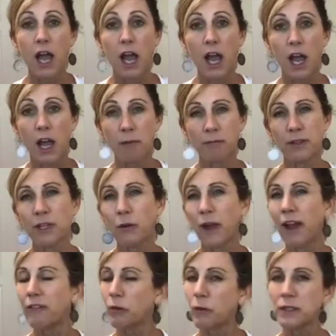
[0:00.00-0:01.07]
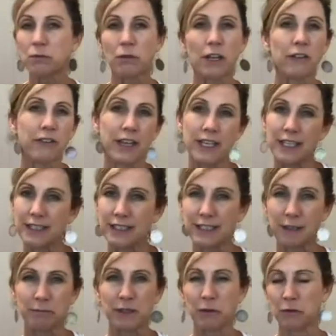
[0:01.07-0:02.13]
Um, you know, every once in a while, if I eat
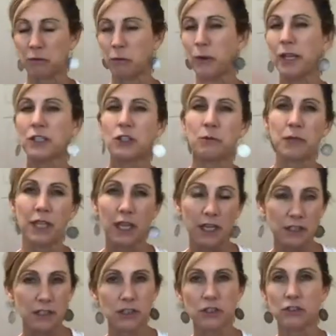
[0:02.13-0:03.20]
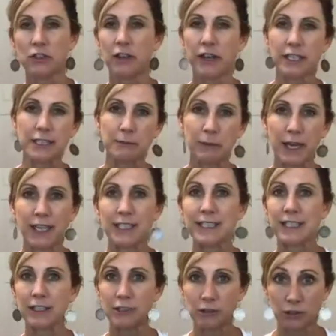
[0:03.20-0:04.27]
something with way too many onions or a lot of spice,
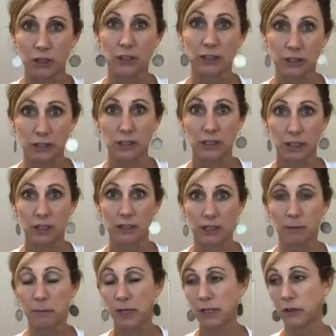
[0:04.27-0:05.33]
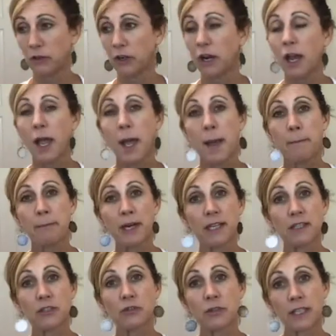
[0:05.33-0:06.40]
like you start to kind of get body odor.
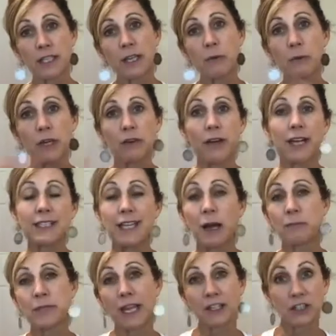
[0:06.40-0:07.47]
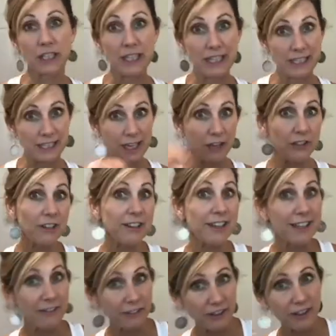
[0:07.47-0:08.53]
But drinking wheatgrass helps actually clean out your
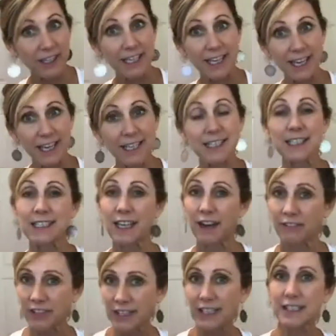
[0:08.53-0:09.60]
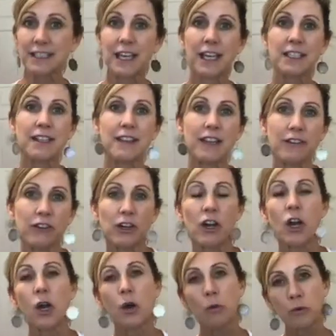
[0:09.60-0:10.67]
liver again because everything's tied to the liver.
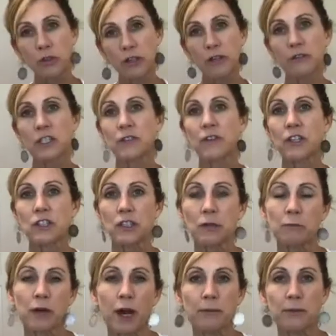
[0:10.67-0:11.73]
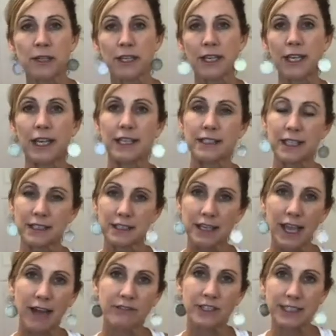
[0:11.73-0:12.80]
When your liver's functioning properly, it doesn't
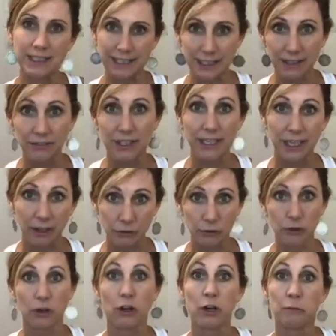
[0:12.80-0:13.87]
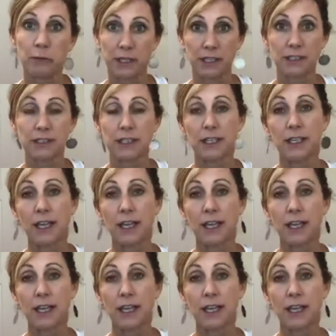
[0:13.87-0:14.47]
have to send everything out through your armpits.